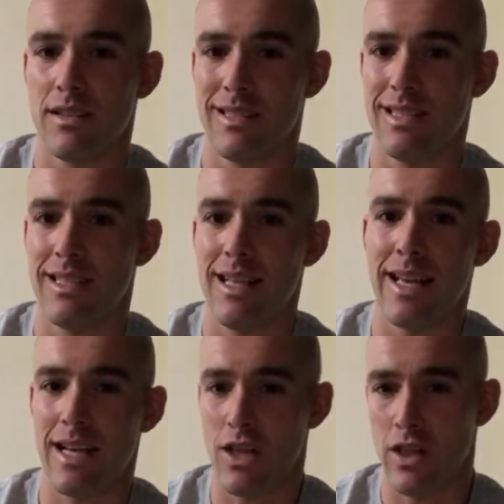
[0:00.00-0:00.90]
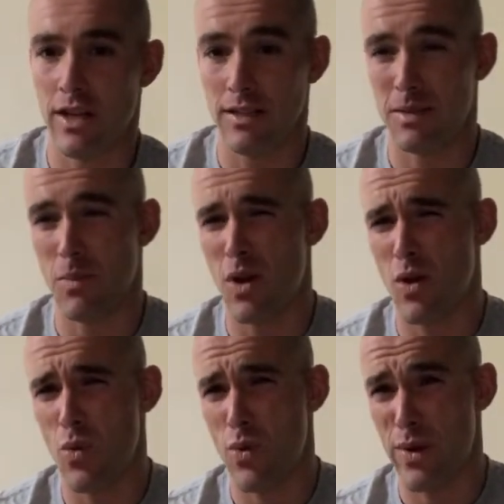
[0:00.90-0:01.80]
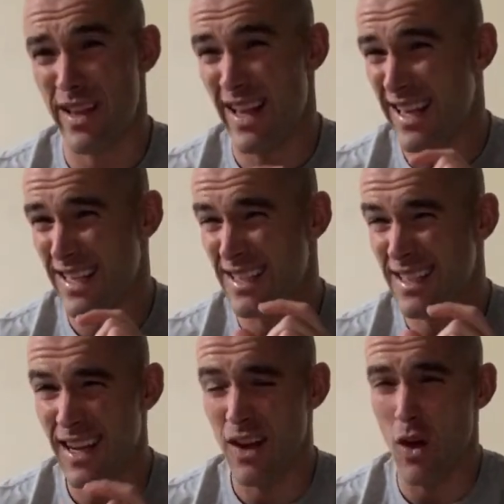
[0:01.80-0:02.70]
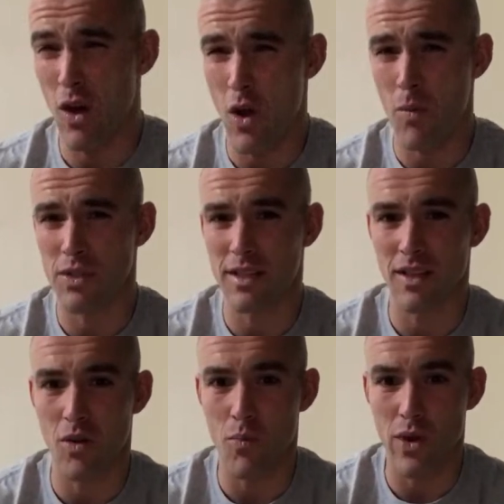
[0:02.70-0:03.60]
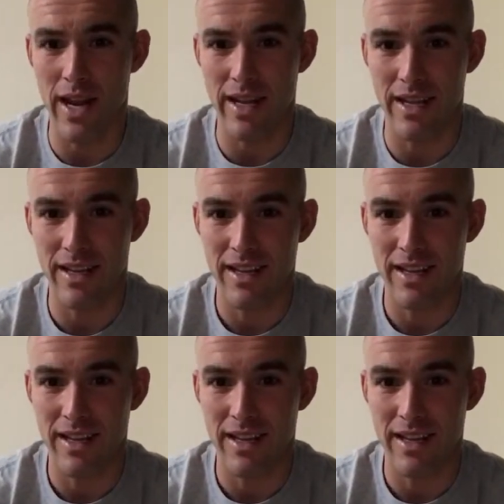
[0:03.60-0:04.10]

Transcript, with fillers: just like a little small where we had like a almost a little break.